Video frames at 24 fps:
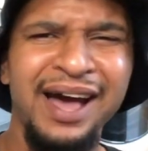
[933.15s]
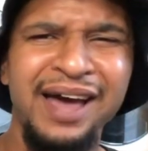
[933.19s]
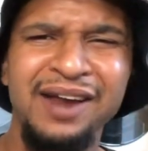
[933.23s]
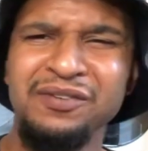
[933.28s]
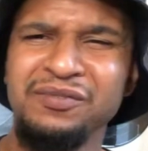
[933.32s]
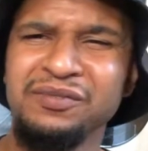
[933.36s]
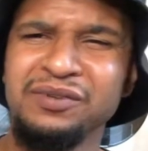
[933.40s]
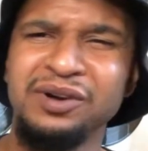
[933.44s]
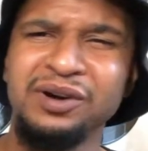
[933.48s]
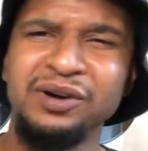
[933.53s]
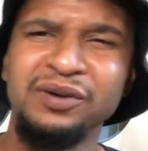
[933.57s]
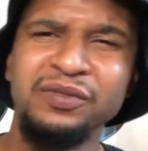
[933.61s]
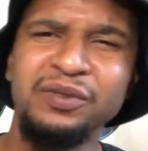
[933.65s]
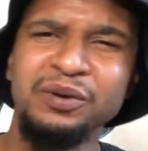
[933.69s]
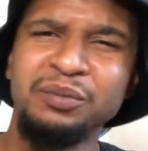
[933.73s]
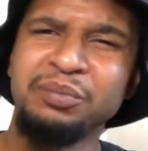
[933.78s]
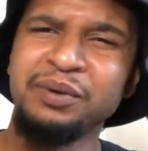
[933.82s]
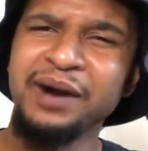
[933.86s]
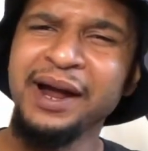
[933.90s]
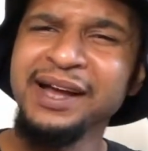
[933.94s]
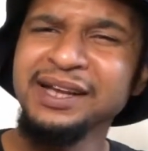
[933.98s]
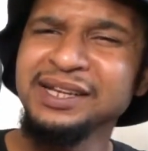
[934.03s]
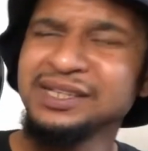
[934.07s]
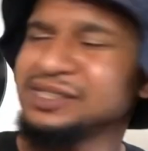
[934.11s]
I don't know. The
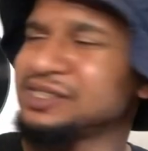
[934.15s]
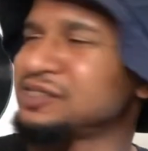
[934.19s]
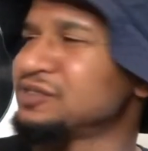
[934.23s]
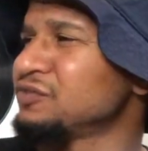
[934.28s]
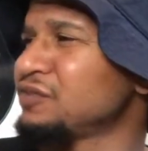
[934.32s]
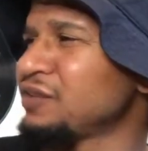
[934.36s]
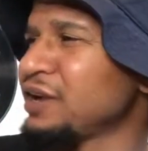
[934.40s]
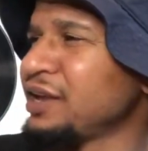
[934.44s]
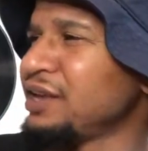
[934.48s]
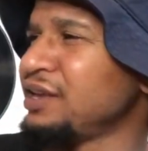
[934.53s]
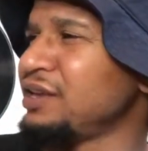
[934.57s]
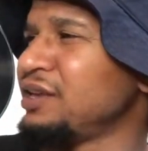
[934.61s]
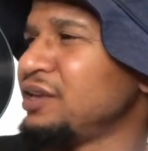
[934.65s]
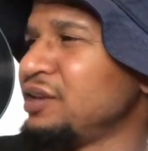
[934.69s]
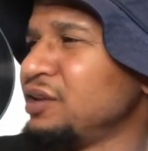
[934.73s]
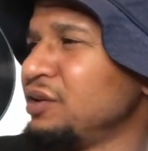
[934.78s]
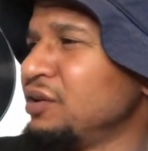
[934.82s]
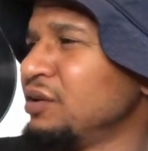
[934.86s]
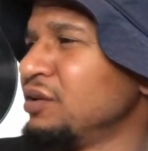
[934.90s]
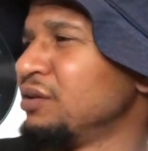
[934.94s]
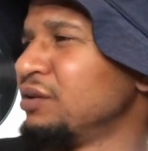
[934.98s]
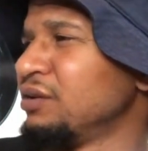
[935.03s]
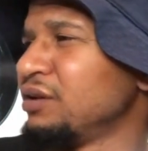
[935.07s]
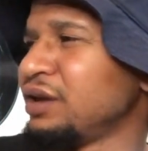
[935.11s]
brackets are right
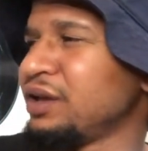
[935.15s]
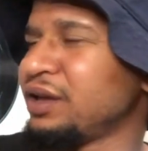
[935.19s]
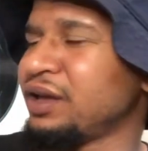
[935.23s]
here.